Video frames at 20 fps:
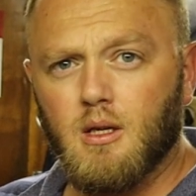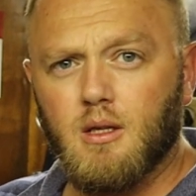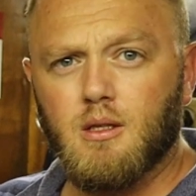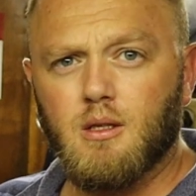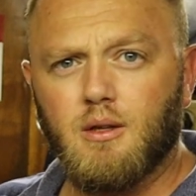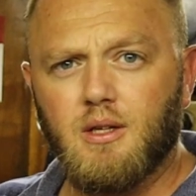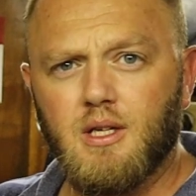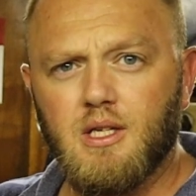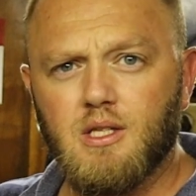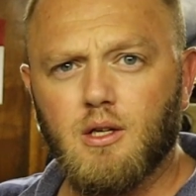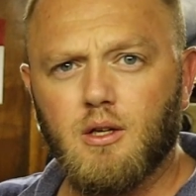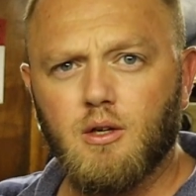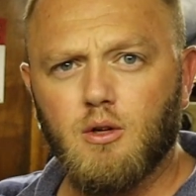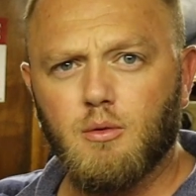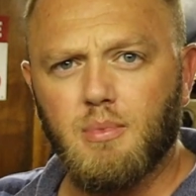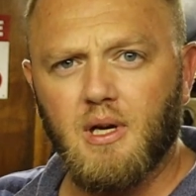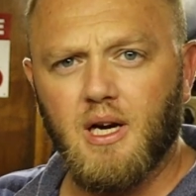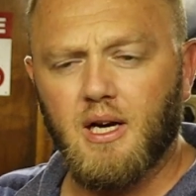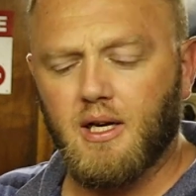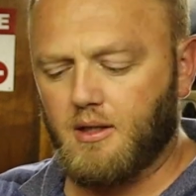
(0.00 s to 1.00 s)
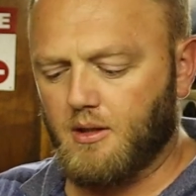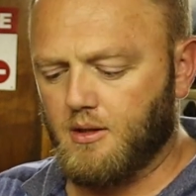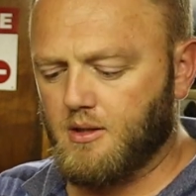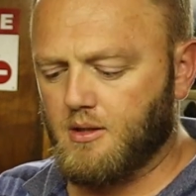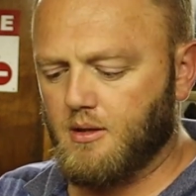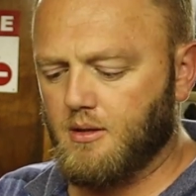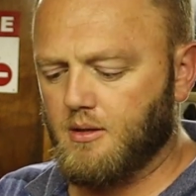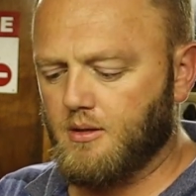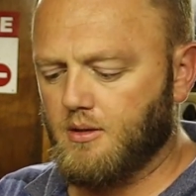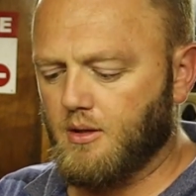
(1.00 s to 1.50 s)
So these are your
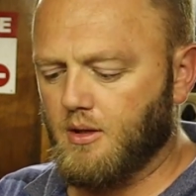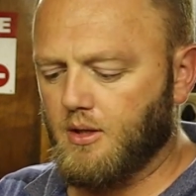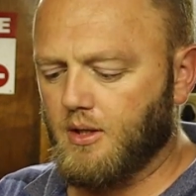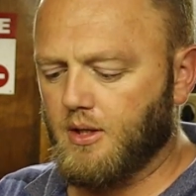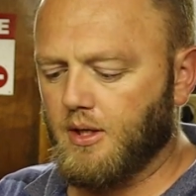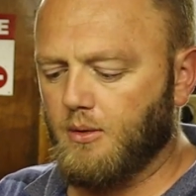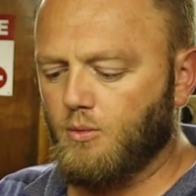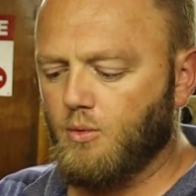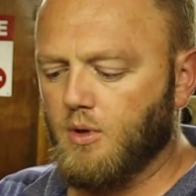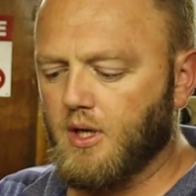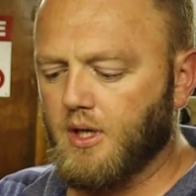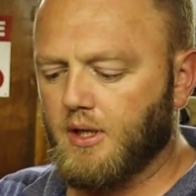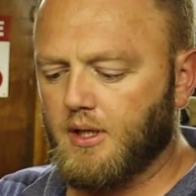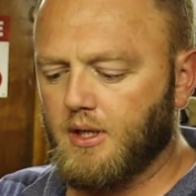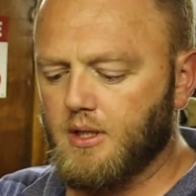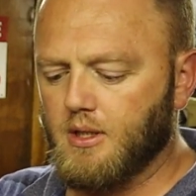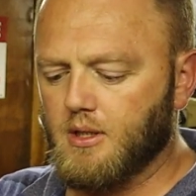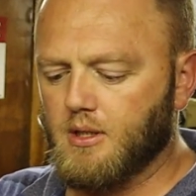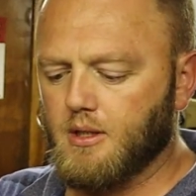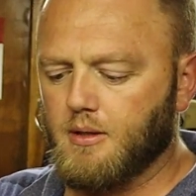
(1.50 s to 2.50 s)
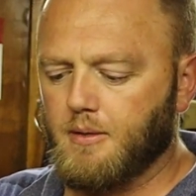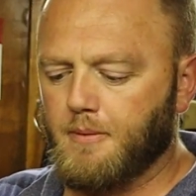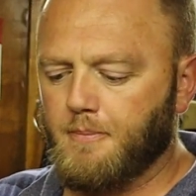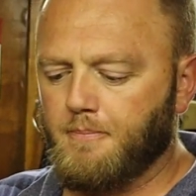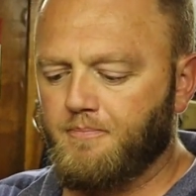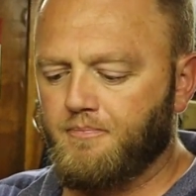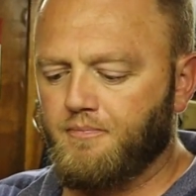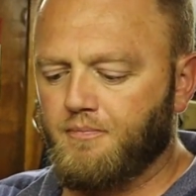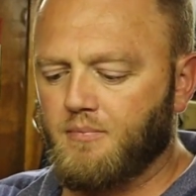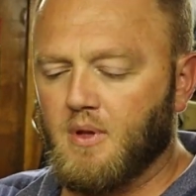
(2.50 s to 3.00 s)
brackets. So how they work is
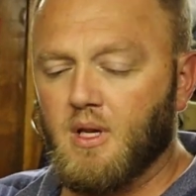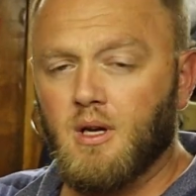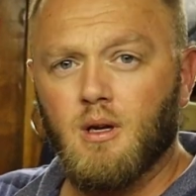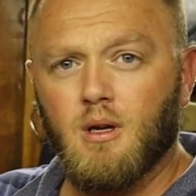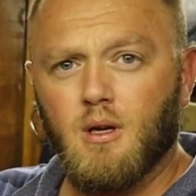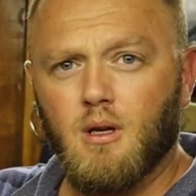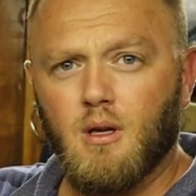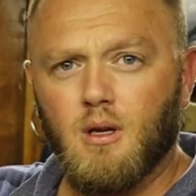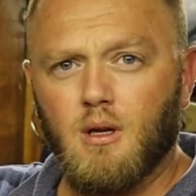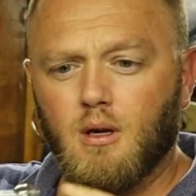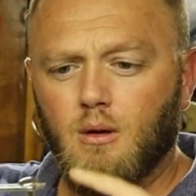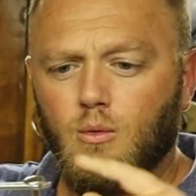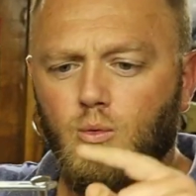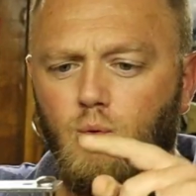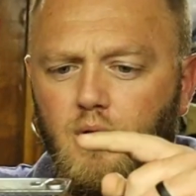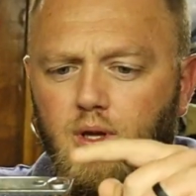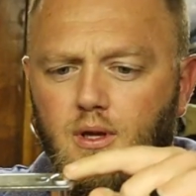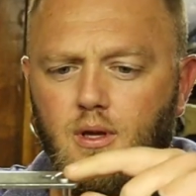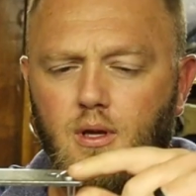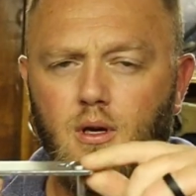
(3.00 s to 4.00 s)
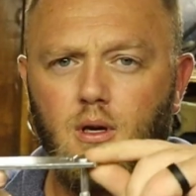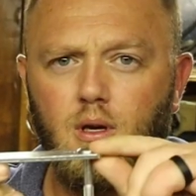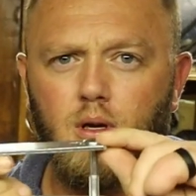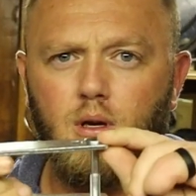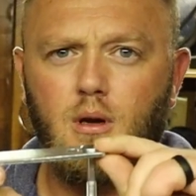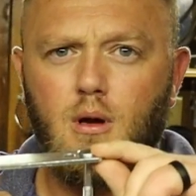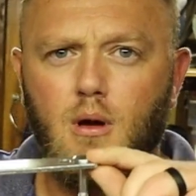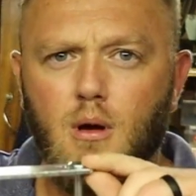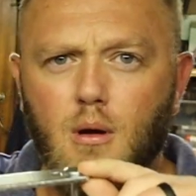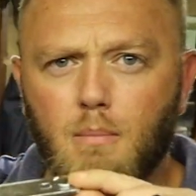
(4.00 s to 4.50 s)
with the
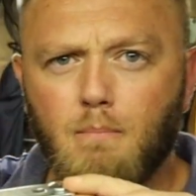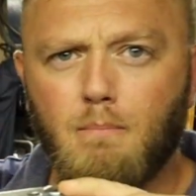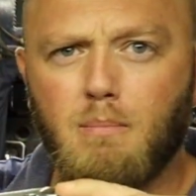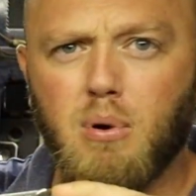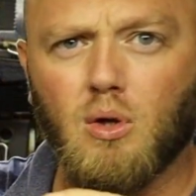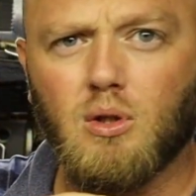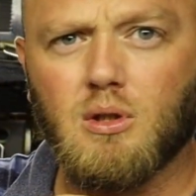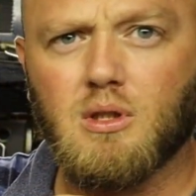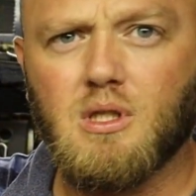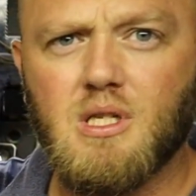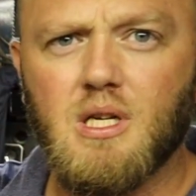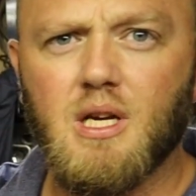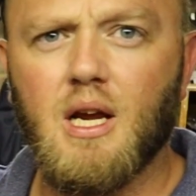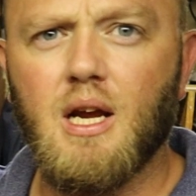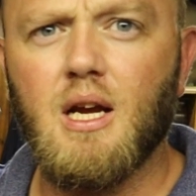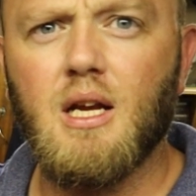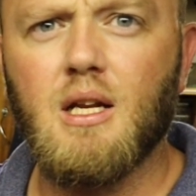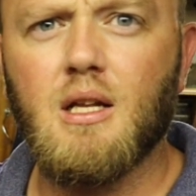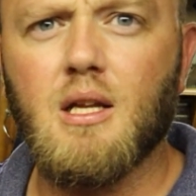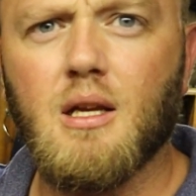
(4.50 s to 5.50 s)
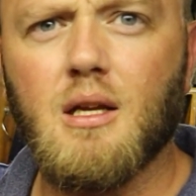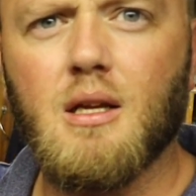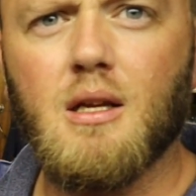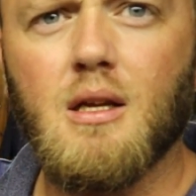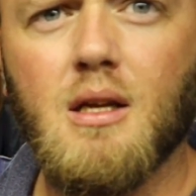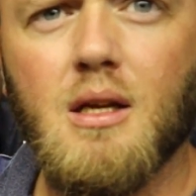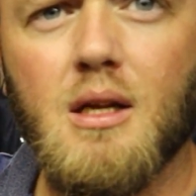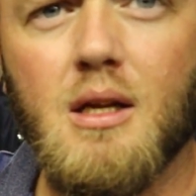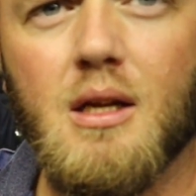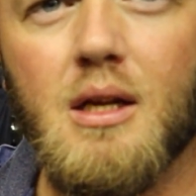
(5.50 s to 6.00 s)
bolt's head
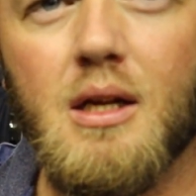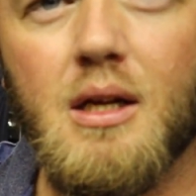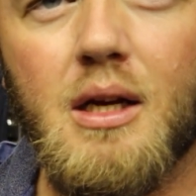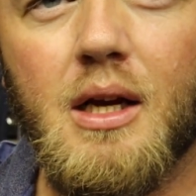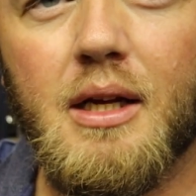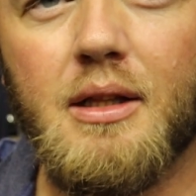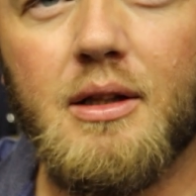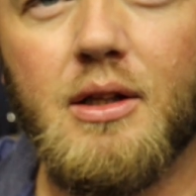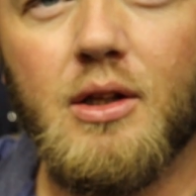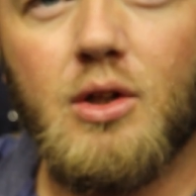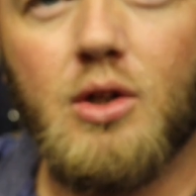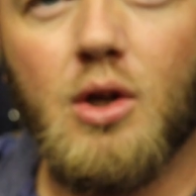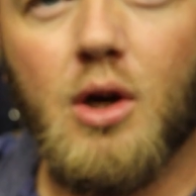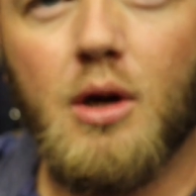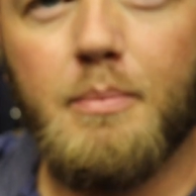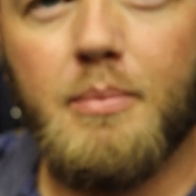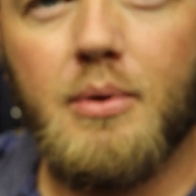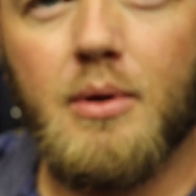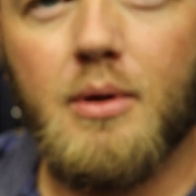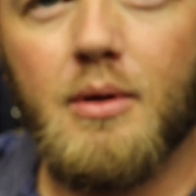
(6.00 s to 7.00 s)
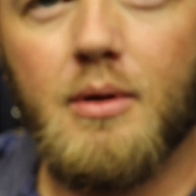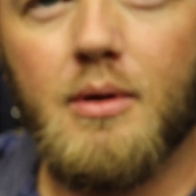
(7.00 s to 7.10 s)
at the top.